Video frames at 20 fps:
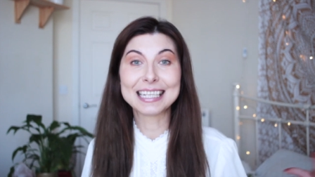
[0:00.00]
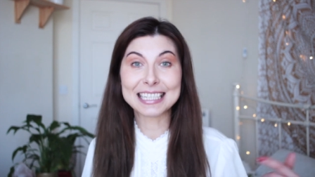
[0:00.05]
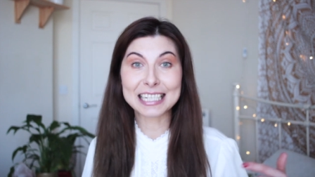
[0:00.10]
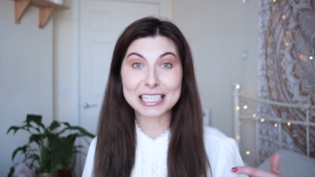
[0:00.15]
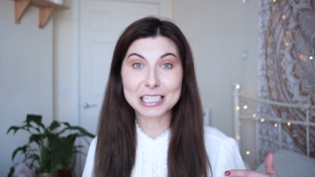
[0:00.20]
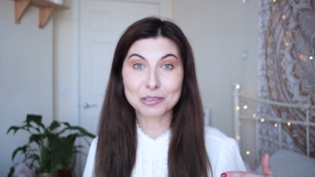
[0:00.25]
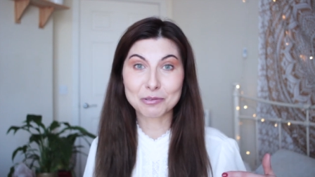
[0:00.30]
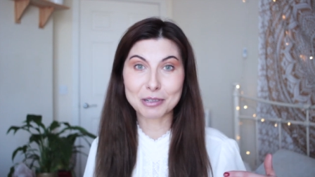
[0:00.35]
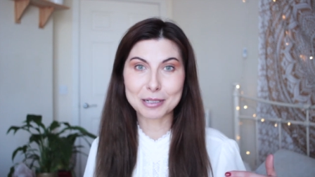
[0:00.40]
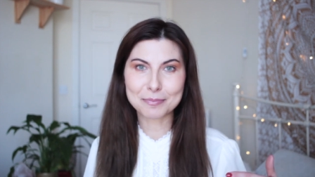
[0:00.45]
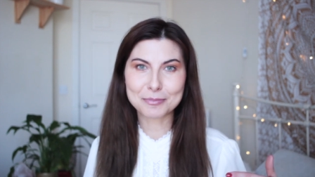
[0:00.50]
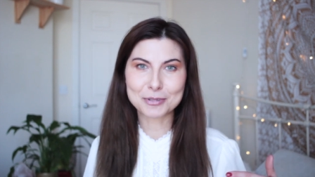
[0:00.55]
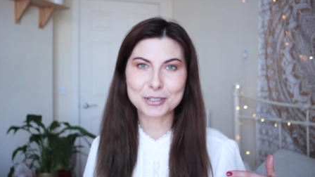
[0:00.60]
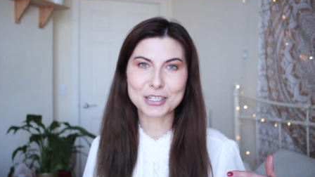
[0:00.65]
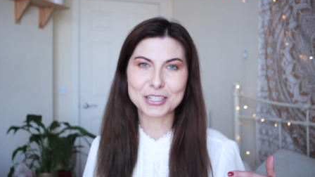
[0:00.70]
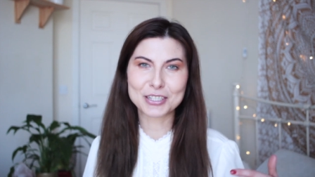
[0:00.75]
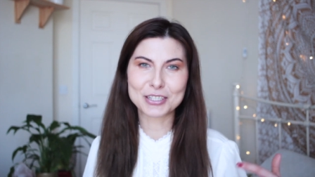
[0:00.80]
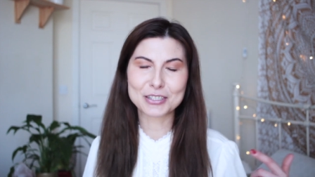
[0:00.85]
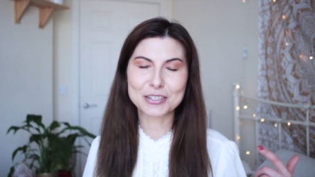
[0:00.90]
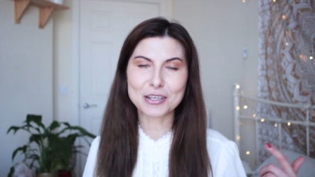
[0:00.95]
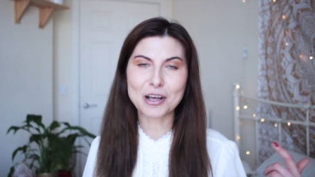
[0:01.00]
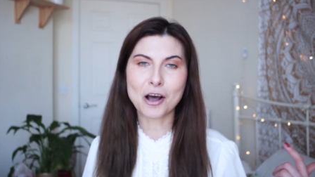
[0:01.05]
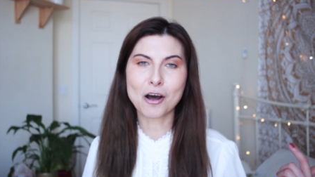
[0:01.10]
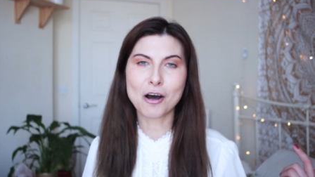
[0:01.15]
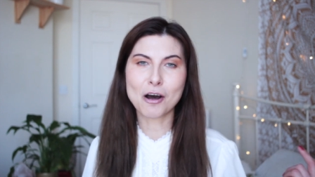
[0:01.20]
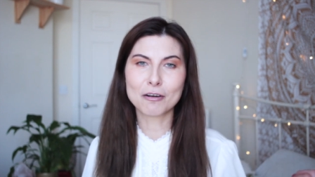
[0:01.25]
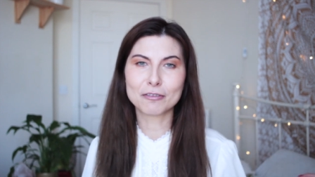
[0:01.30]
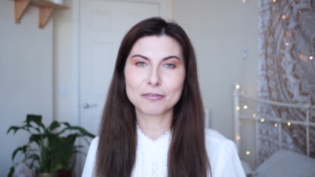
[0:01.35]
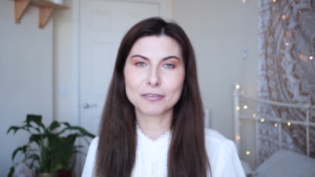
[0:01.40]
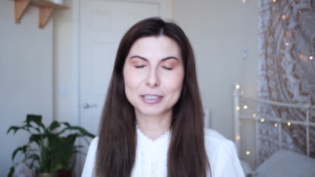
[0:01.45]
descriptions
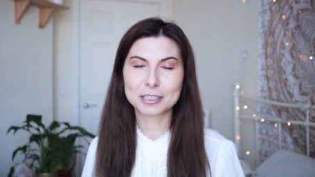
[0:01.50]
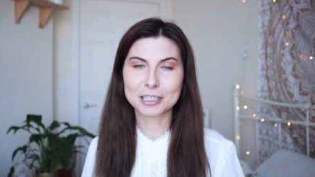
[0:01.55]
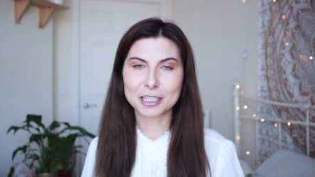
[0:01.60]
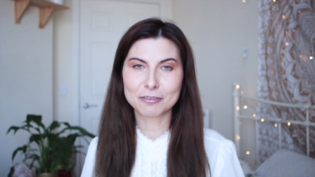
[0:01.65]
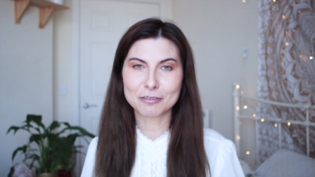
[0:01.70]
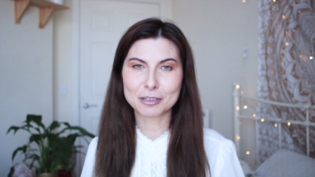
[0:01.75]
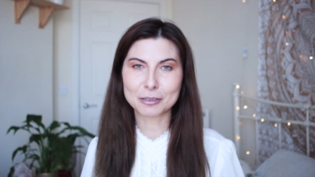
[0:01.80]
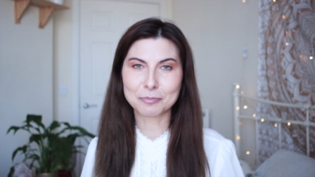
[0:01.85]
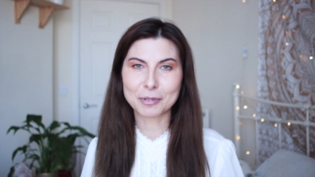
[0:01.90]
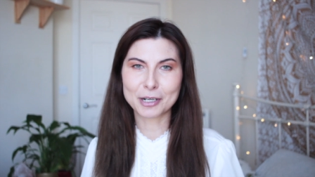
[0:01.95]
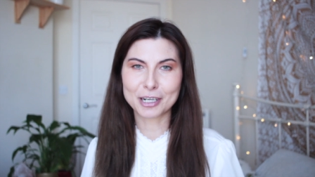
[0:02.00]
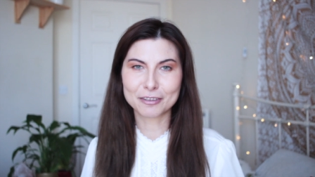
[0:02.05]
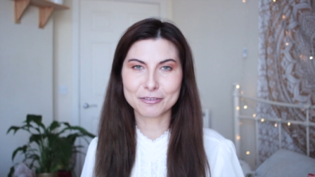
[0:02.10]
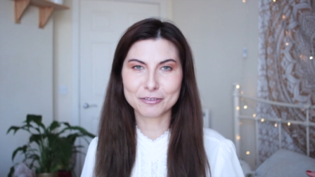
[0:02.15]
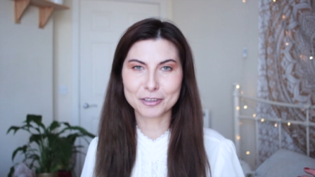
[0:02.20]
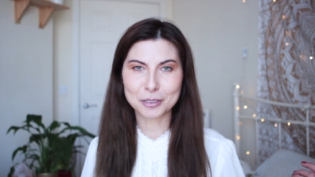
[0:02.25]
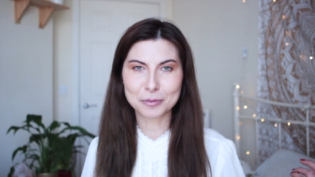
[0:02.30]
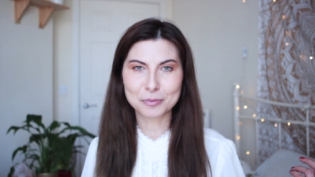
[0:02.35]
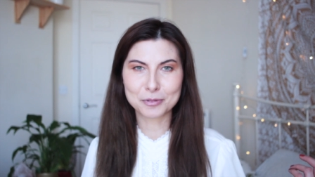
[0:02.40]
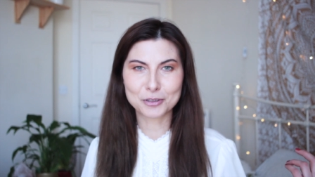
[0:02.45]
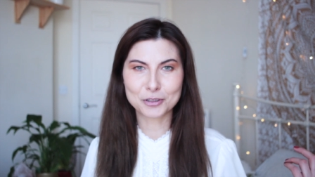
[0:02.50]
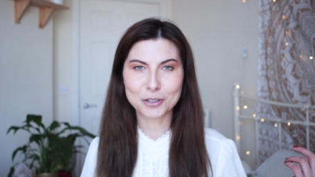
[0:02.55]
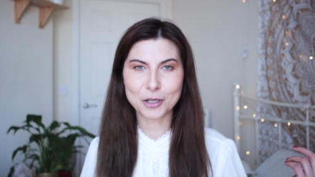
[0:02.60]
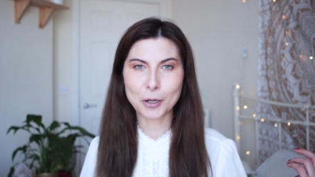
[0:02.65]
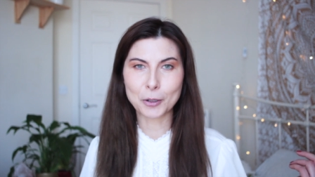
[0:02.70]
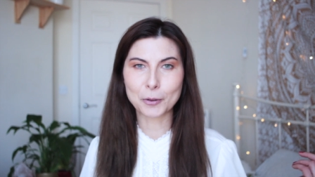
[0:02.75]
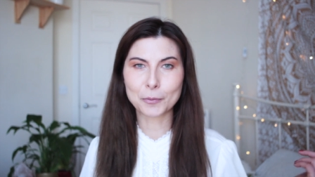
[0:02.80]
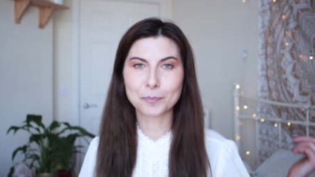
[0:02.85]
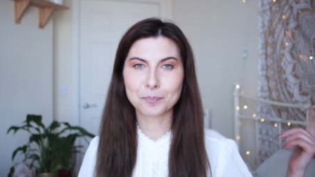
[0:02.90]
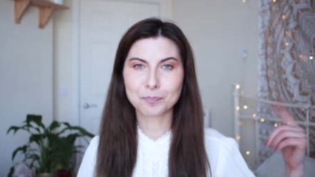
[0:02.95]
of different perfumes,
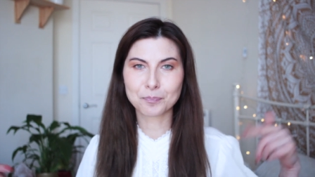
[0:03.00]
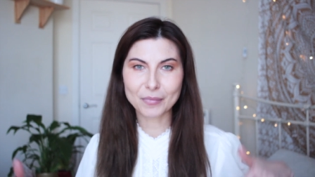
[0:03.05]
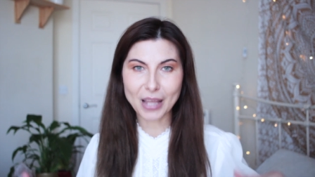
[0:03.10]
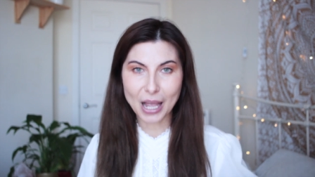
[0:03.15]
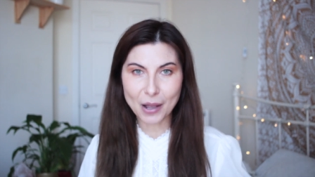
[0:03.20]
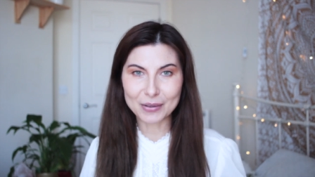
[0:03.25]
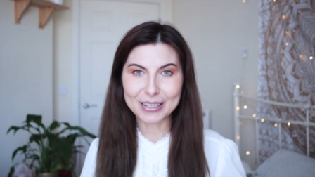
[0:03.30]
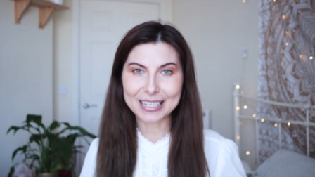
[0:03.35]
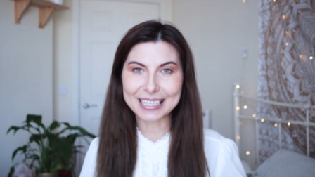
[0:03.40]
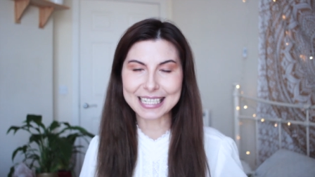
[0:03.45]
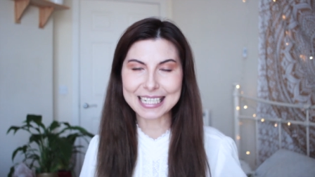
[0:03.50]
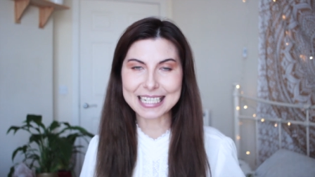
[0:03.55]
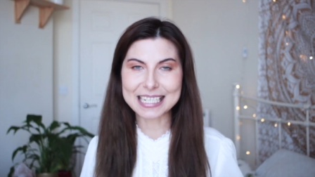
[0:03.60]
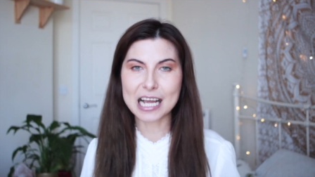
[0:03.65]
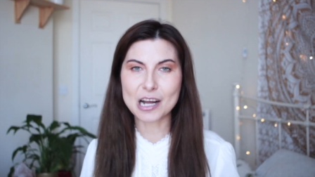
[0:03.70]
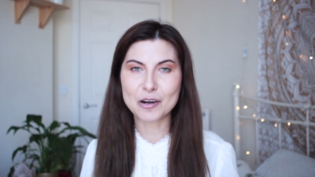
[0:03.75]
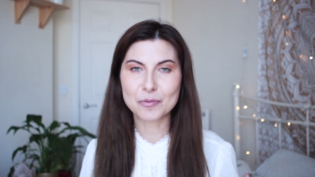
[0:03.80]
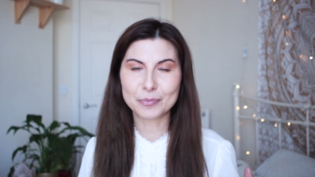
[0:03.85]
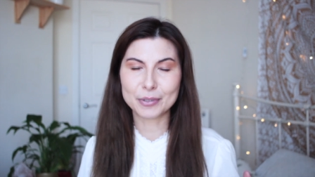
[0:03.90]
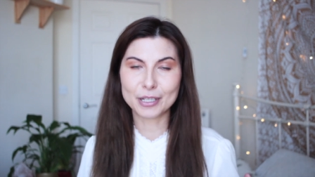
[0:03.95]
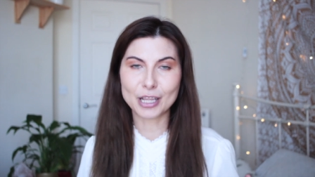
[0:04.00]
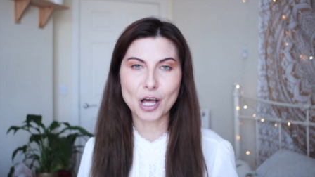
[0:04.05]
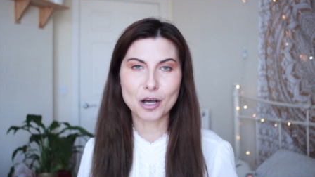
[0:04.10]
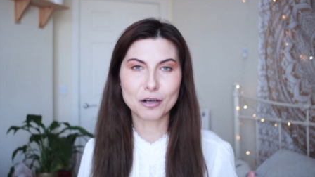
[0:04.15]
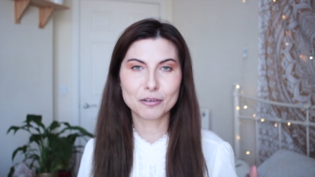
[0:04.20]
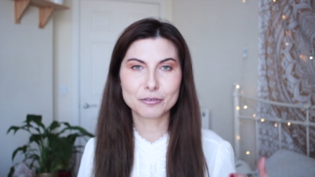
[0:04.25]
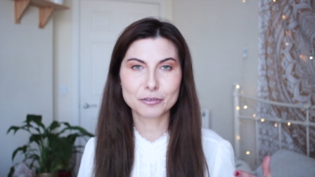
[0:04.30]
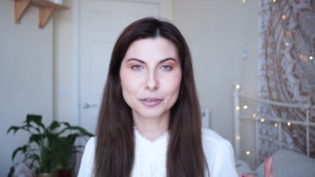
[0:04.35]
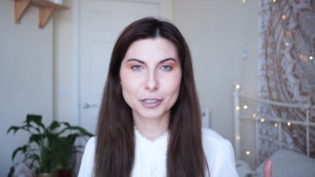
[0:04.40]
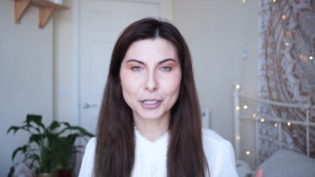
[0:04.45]
so I'll link it down
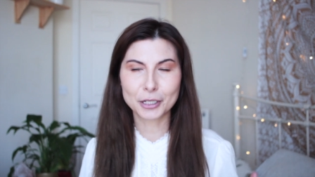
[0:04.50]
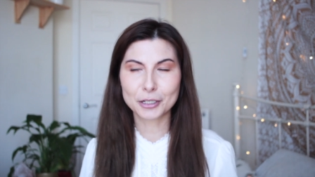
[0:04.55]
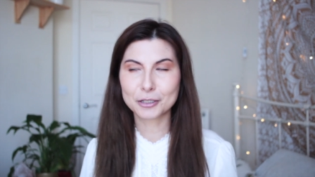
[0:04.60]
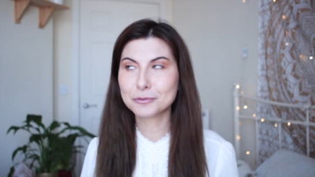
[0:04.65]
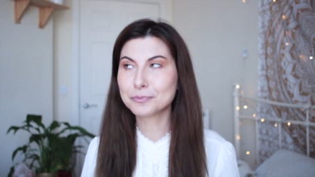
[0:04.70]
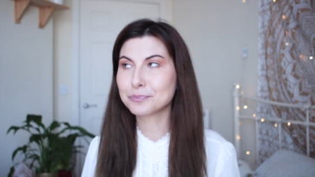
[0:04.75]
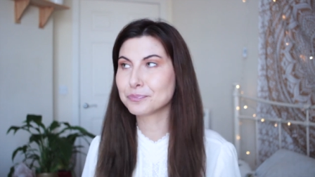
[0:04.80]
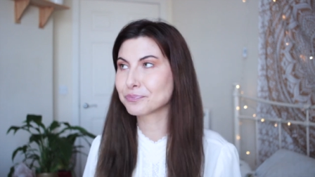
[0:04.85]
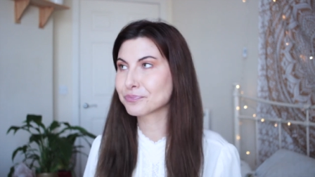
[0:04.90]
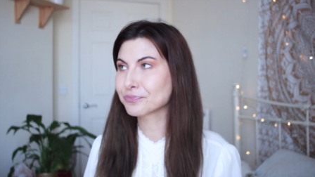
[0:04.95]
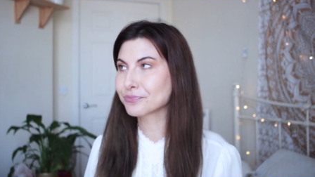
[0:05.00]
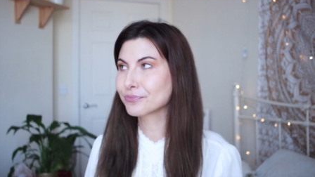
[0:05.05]
below for you.